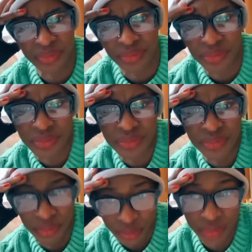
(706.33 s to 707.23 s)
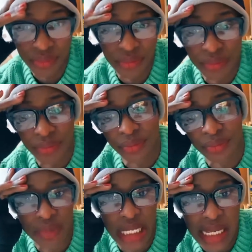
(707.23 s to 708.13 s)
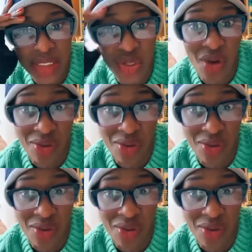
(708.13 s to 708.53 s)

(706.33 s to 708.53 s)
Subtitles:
Mm-hmm. So